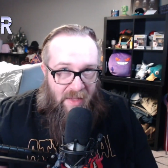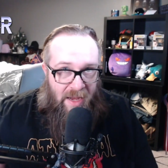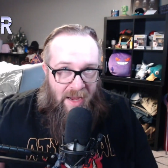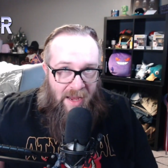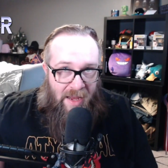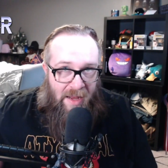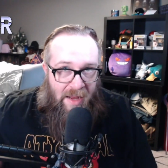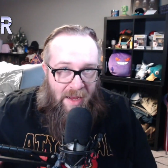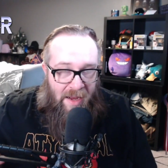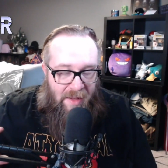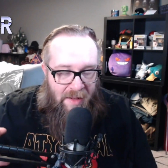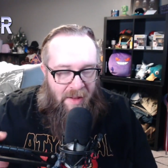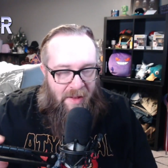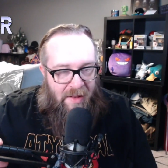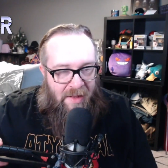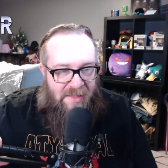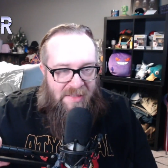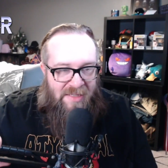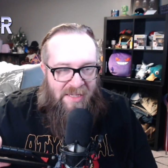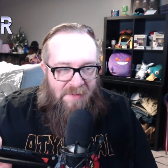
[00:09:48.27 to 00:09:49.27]
I, I,
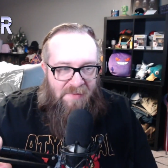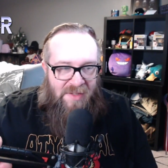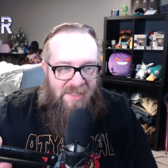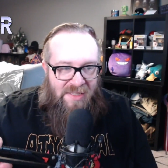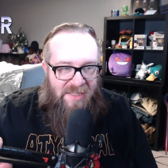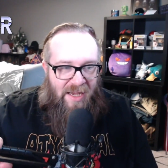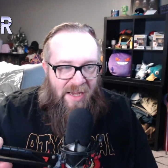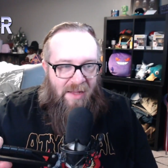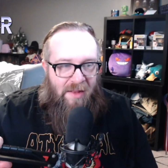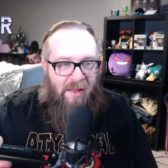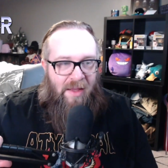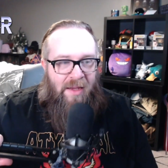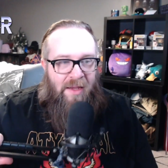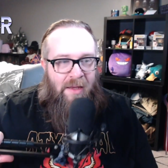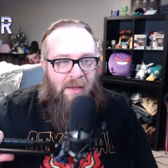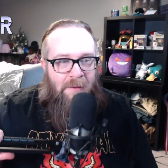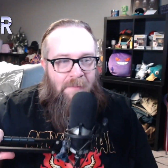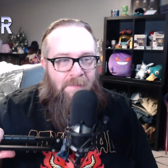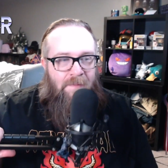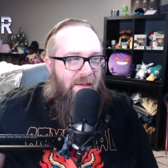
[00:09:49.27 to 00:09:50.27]
it's safe to say, like
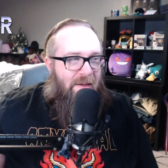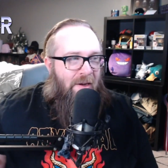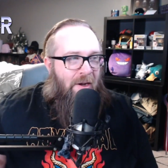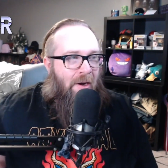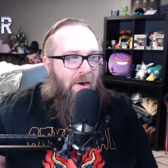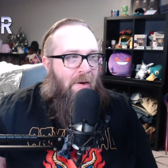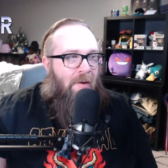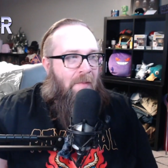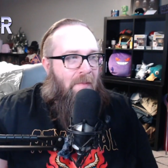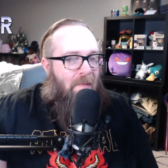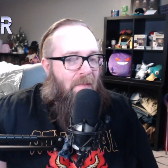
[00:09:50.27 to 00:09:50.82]
you know,